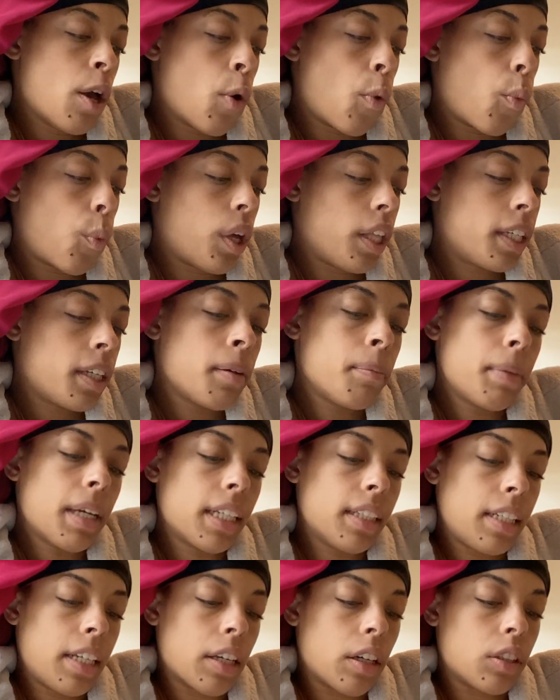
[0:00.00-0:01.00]
William
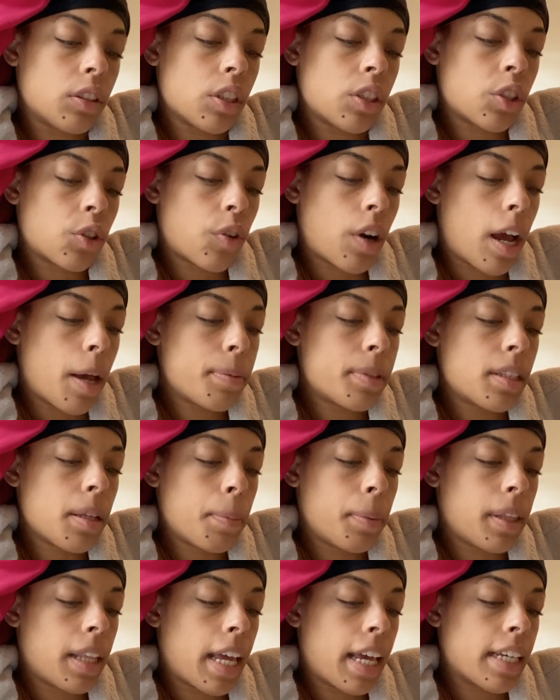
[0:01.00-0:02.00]
McNeill describes the
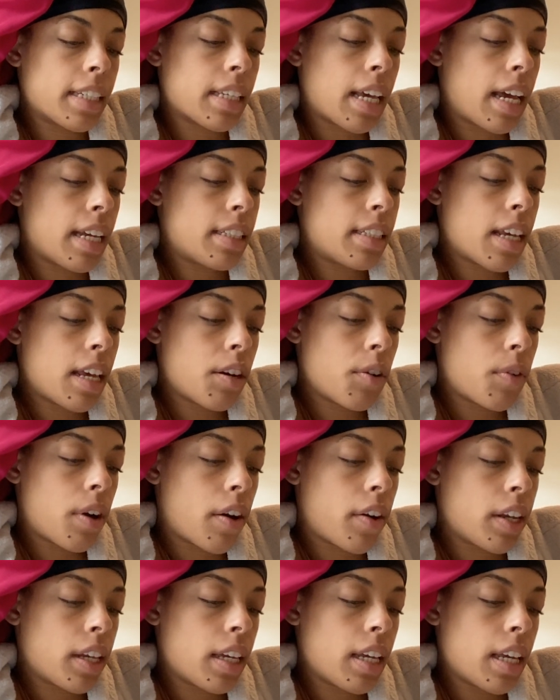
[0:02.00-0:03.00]
plague's
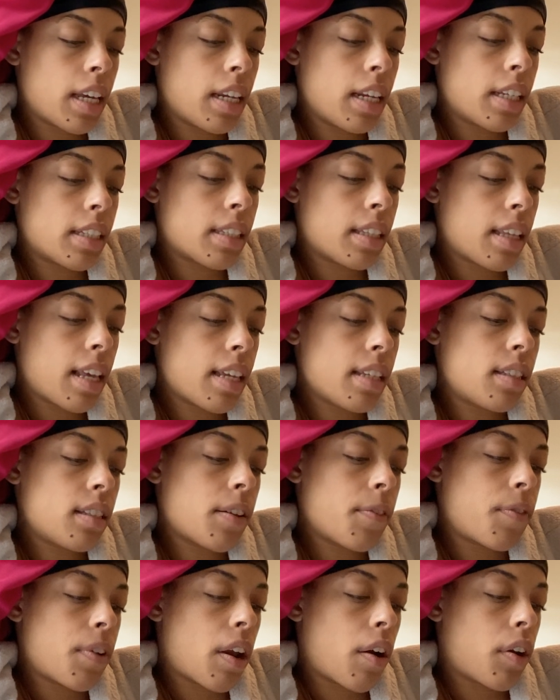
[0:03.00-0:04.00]
itinerary in its less
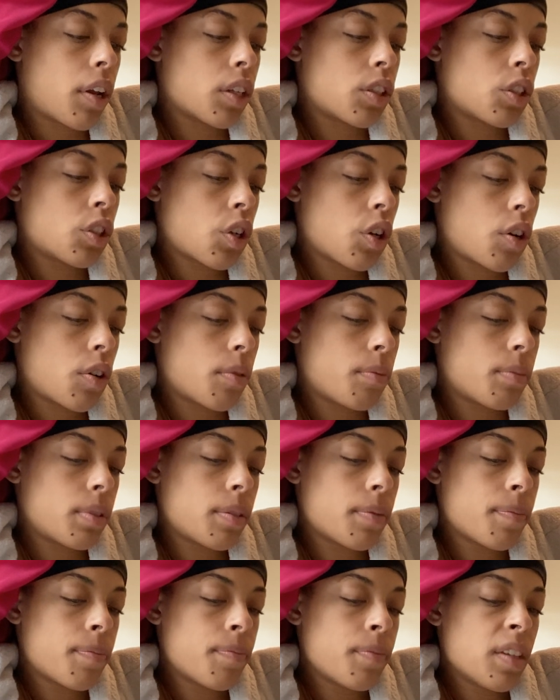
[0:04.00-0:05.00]
nefarious terms.
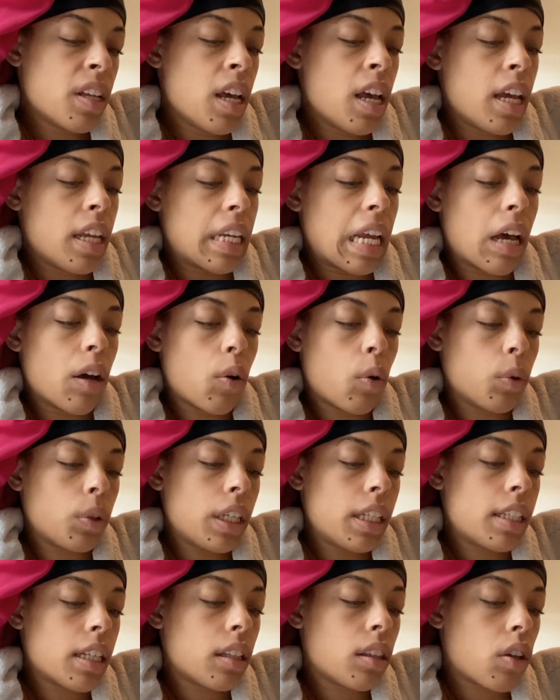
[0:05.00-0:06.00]
Not only
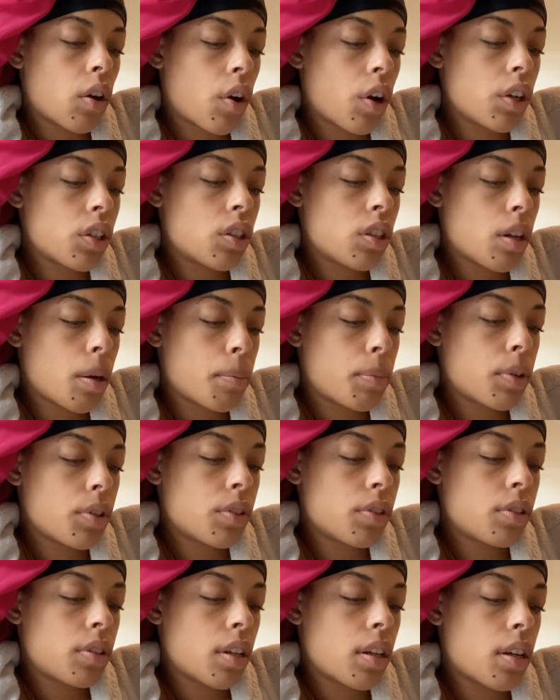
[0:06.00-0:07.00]
did large
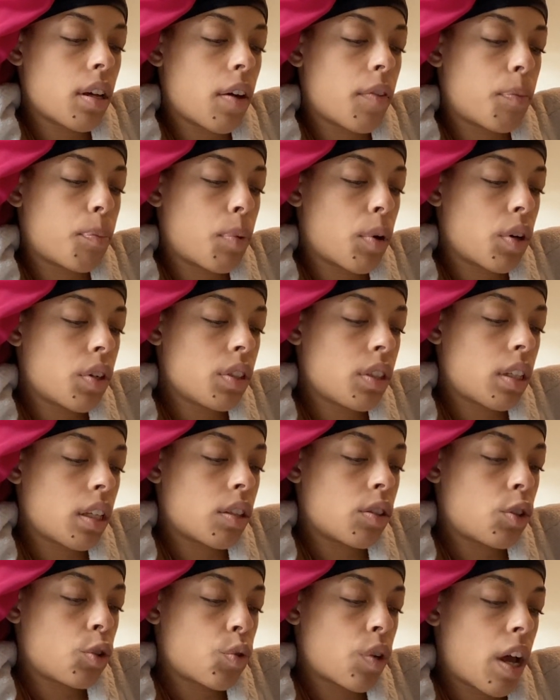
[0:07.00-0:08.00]
numbers of
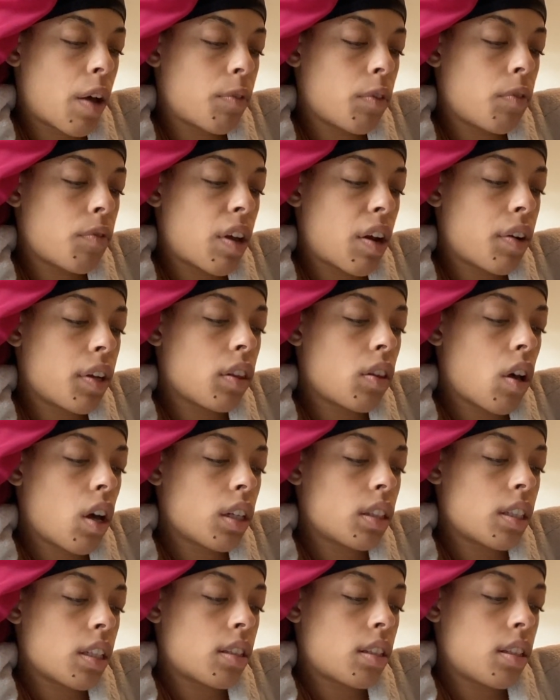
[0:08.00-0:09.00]
persons travel very long
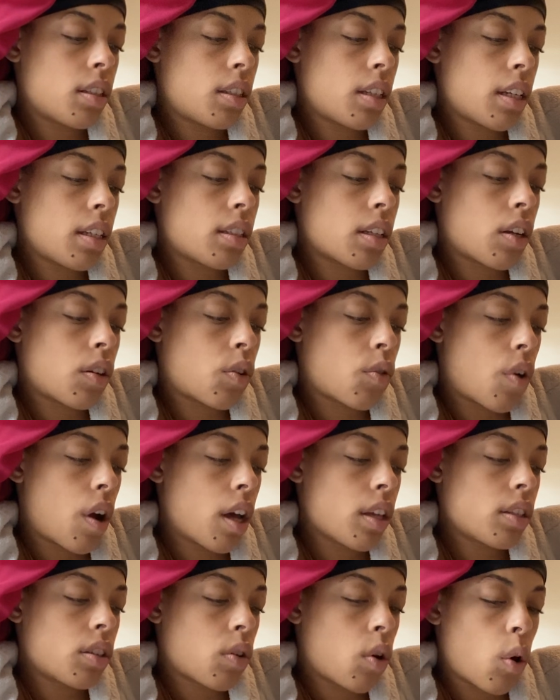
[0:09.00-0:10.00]
distances
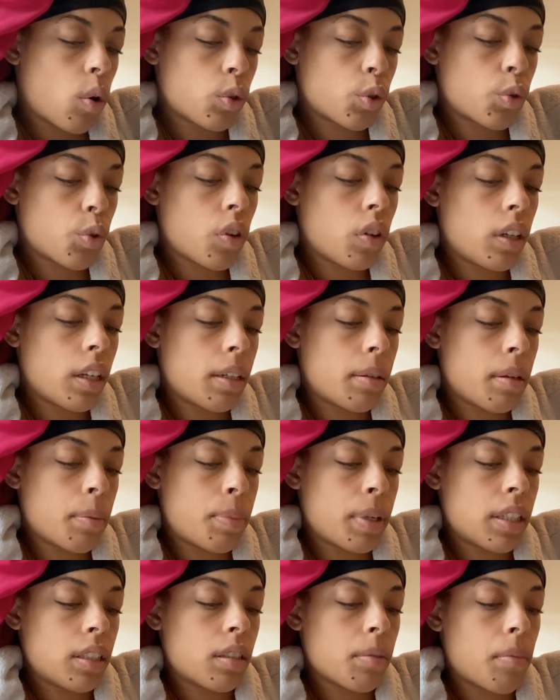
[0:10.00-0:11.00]
across cultural and
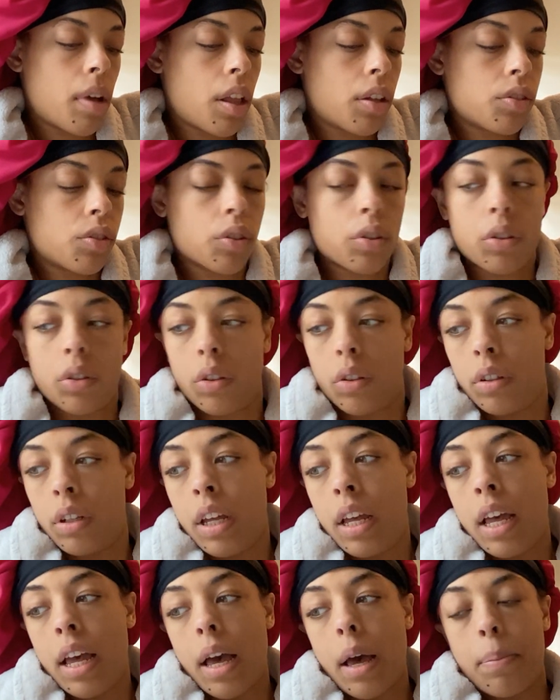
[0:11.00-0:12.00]
epistemological
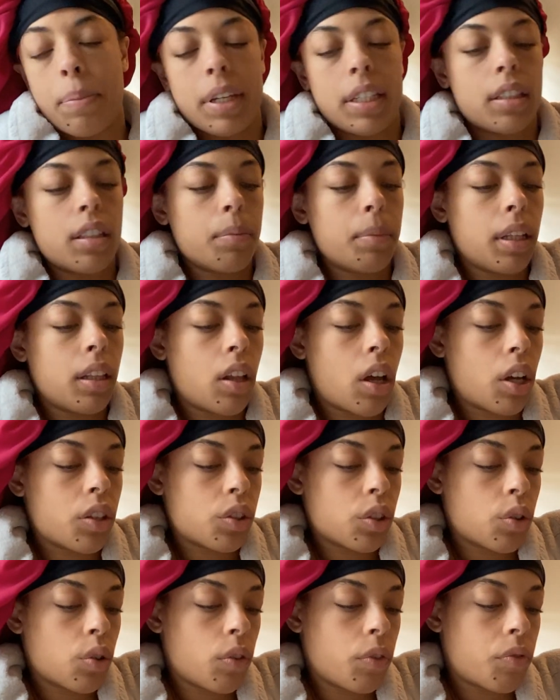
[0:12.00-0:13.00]

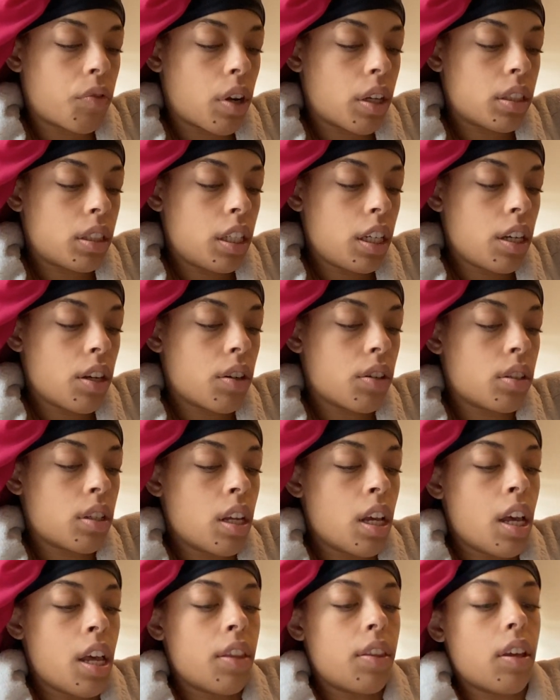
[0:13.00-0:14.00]
frontiers,
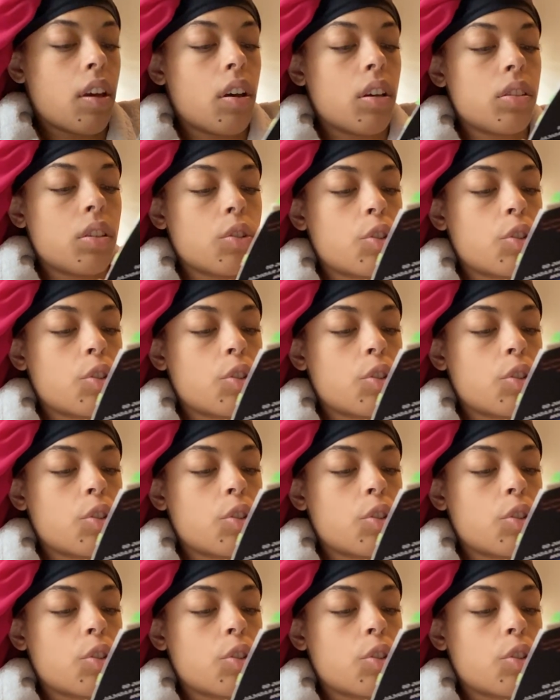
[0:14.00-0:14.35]
they also